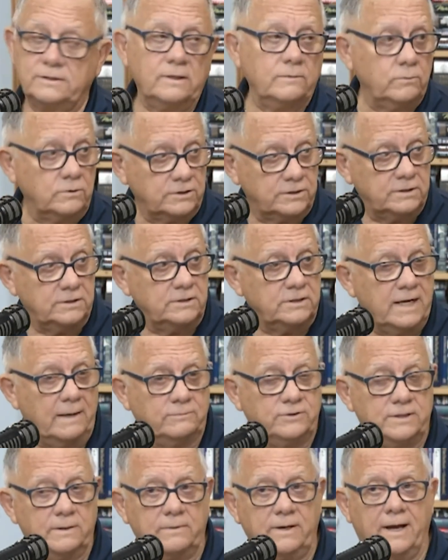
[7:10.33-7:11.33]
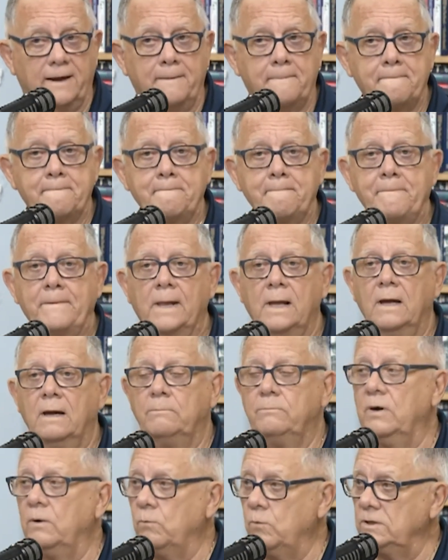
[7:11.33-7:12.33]
was in the championship game.
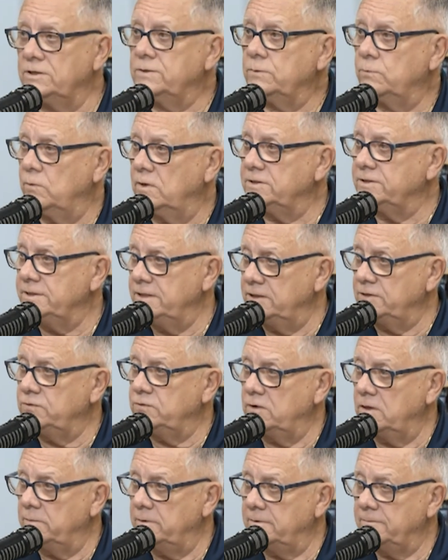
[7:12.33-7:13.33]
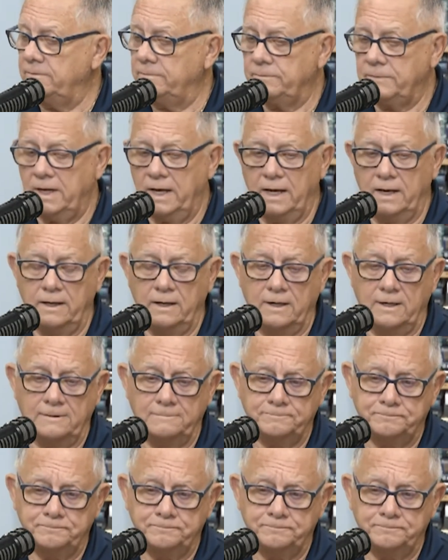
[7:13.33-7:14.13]
But Woodson was in the tournament. And